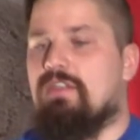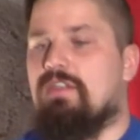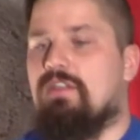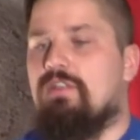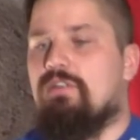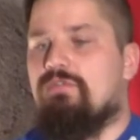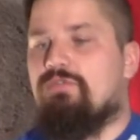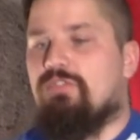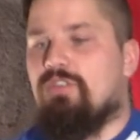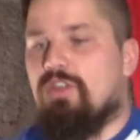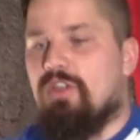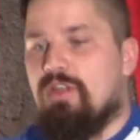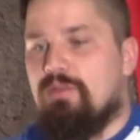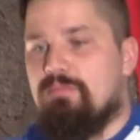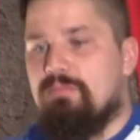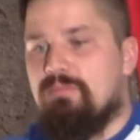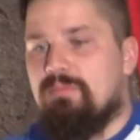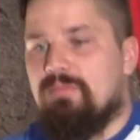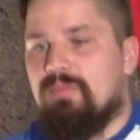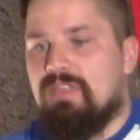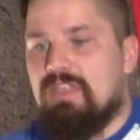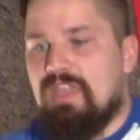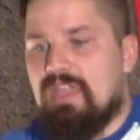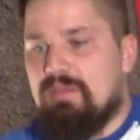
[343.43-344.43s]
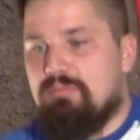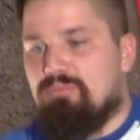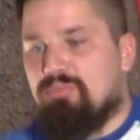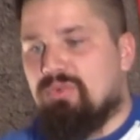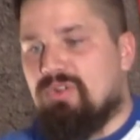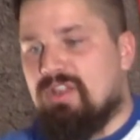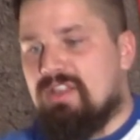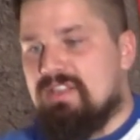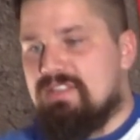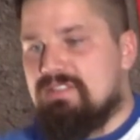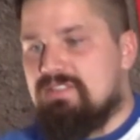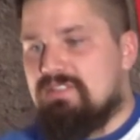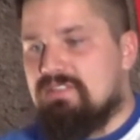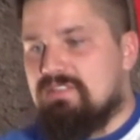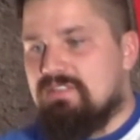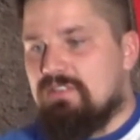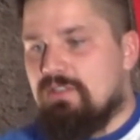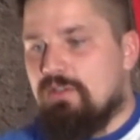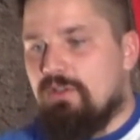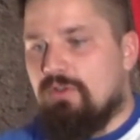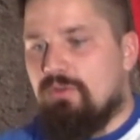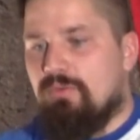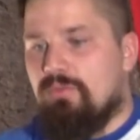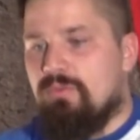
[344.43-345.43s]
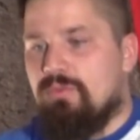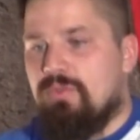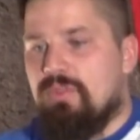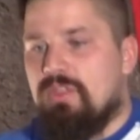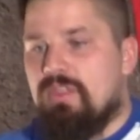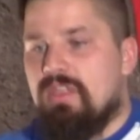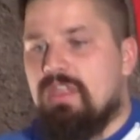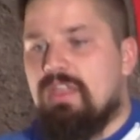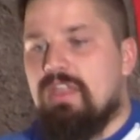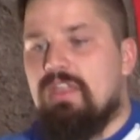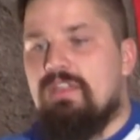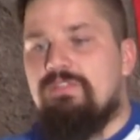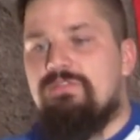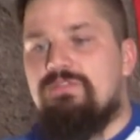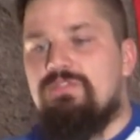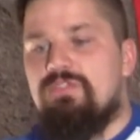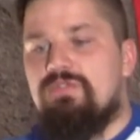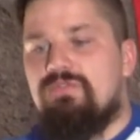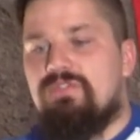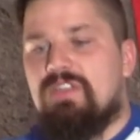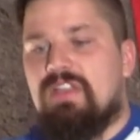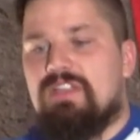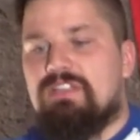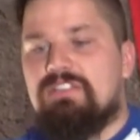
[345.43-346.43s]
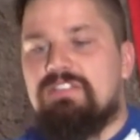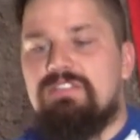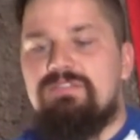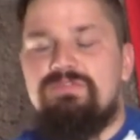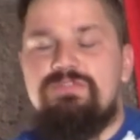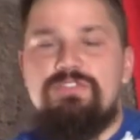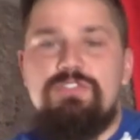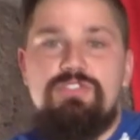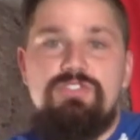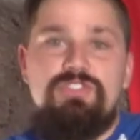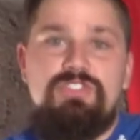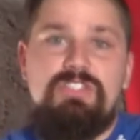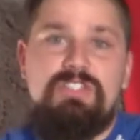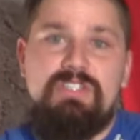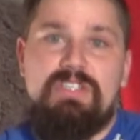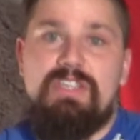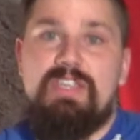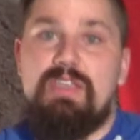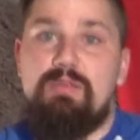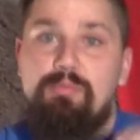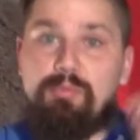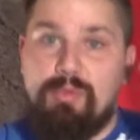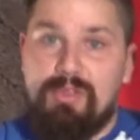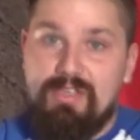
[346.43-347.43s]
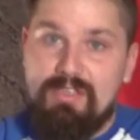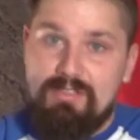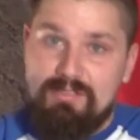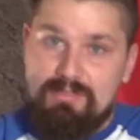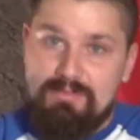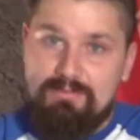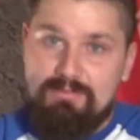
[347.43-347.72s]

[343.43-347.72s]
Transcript: from Game Press. So if you've got Confusion, keep it.